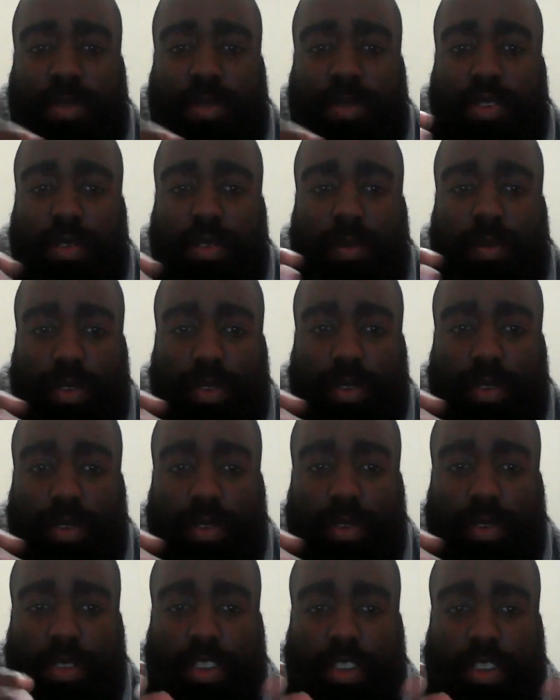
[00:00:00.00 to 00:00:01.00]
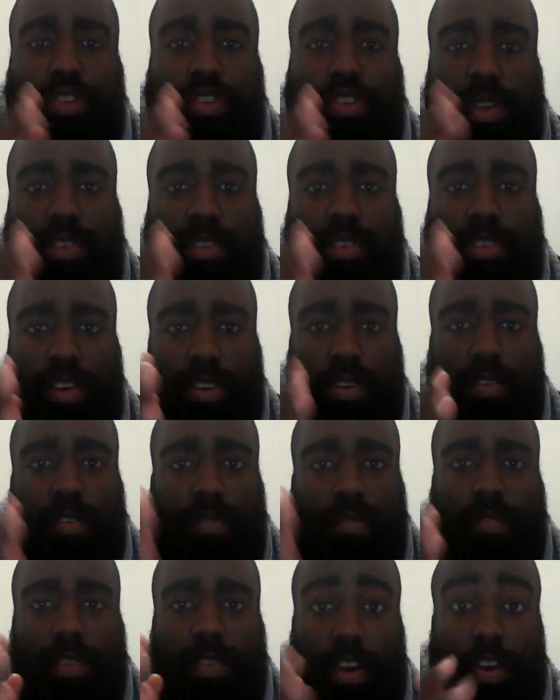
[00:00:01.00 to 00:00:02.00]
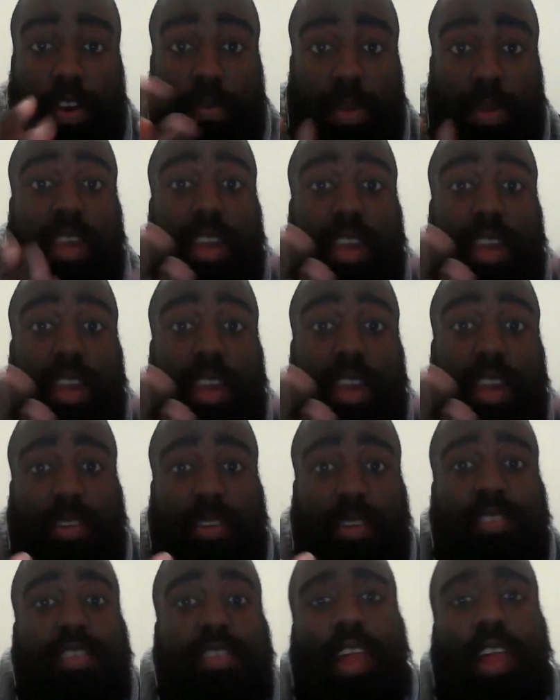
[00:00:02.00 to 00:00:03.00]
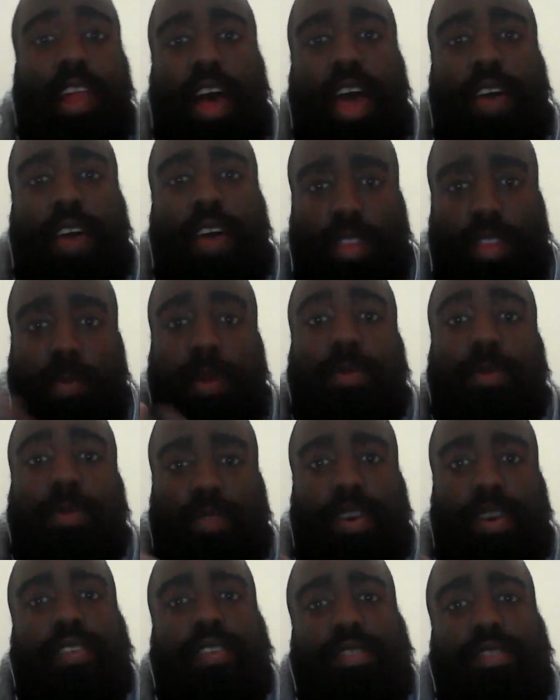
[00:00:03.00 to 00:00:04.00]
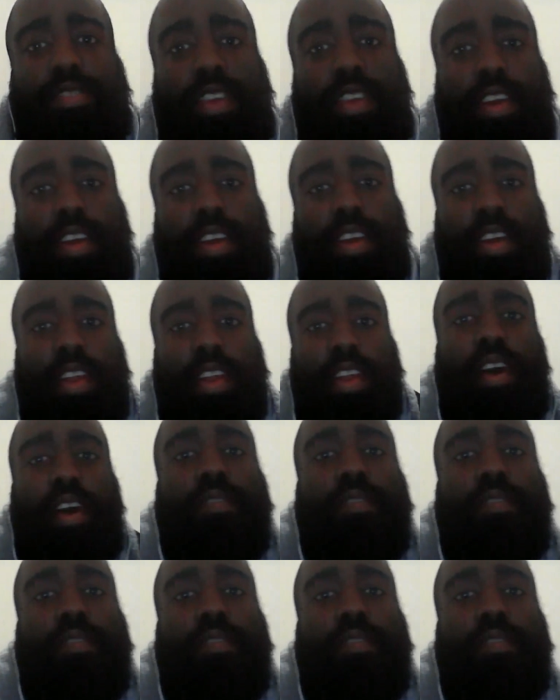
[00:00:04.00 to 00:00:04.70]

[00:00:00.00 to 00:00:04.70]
was doing was contributing to her being able to stay alive and the people around her staying alive.